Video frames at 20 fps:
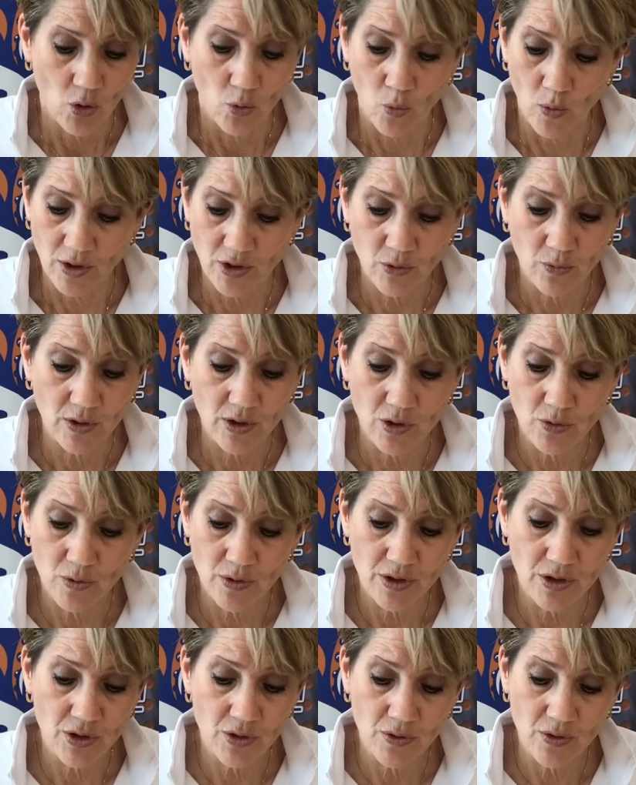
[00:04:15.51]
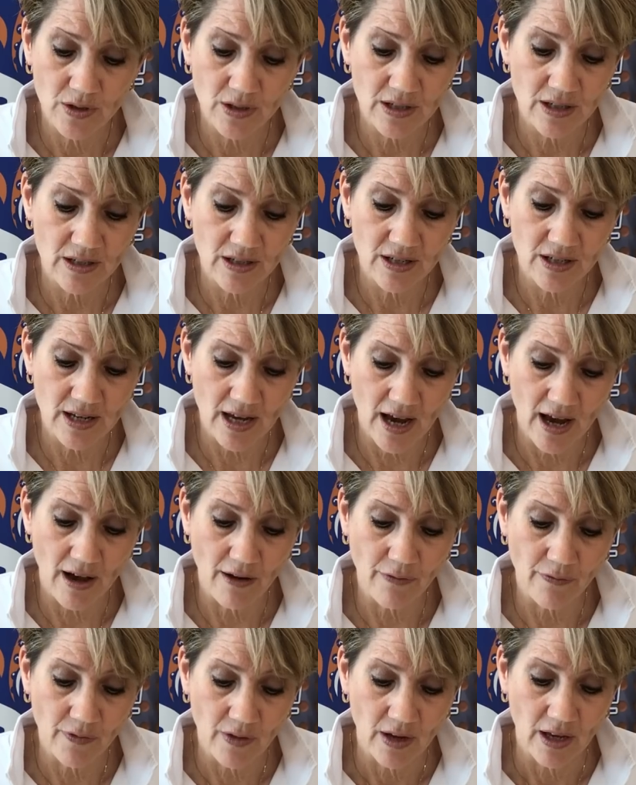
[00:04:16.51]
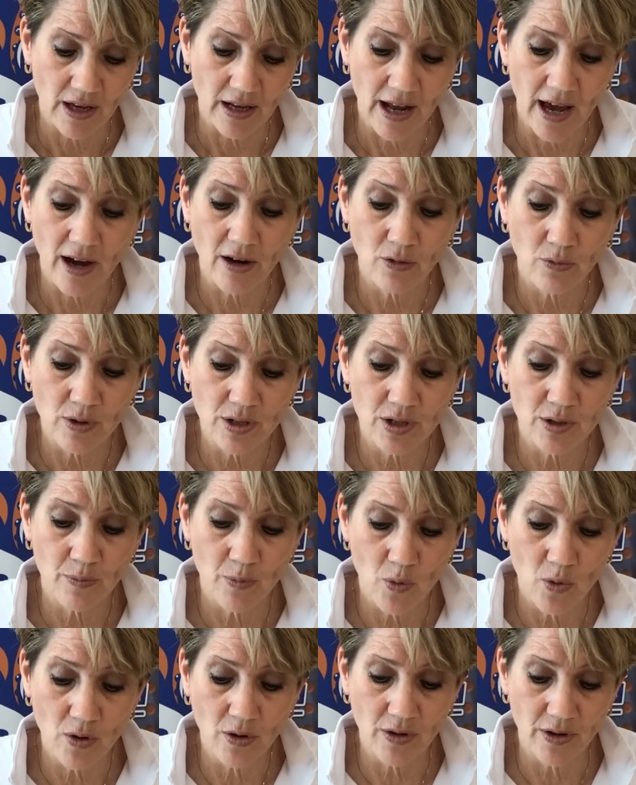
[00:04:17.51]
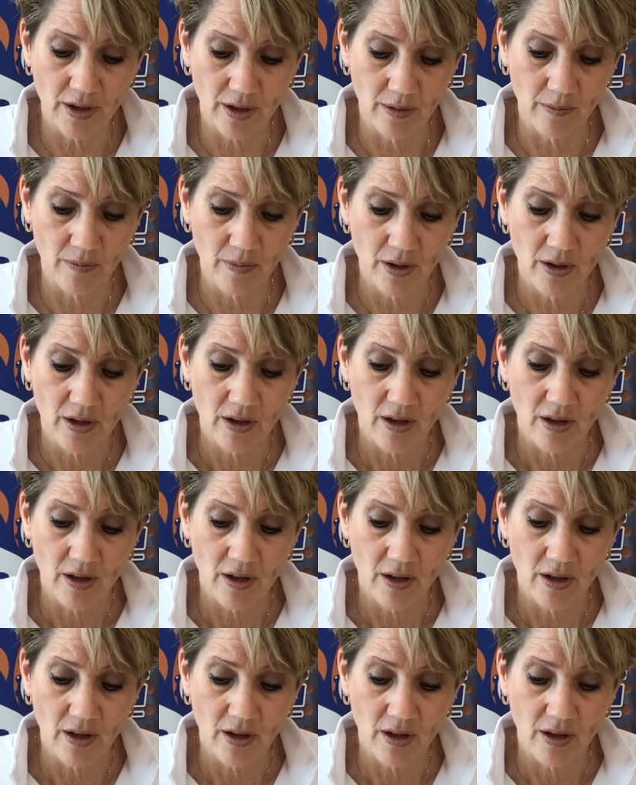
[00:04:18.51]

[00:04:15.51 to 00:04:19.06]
What do we do as students and staff, and how do we support them